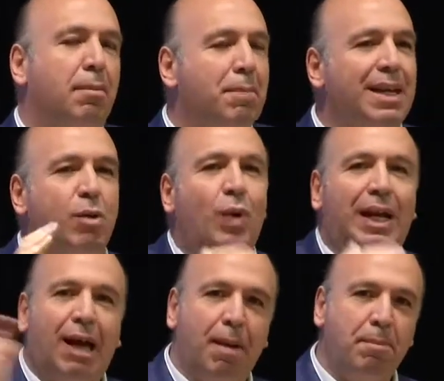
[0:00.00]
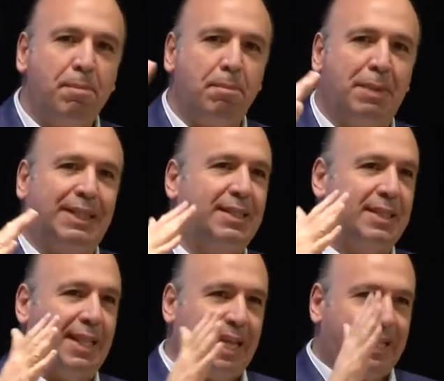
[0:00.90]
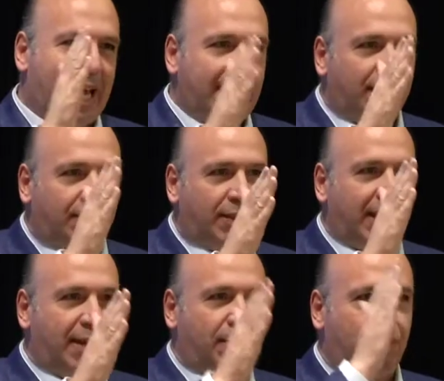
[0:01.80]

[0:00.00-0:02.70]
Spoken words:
Money will come, but at the end of the day,